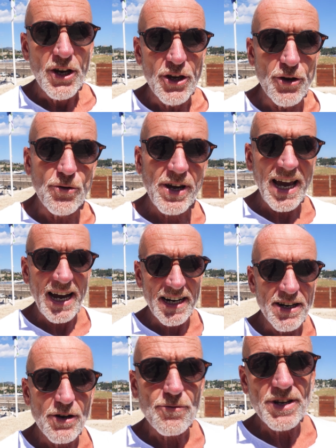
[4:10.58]
you
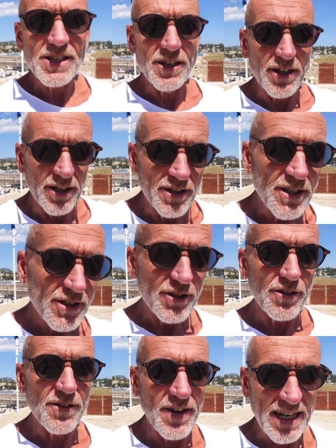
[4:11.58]
can return
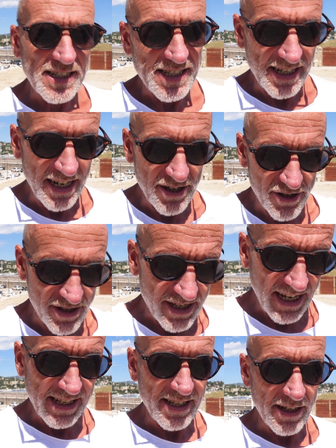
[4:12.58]
to the vaccination
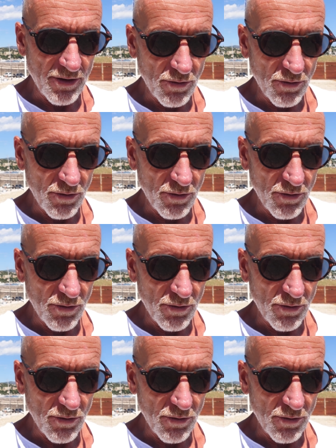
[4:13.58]
centre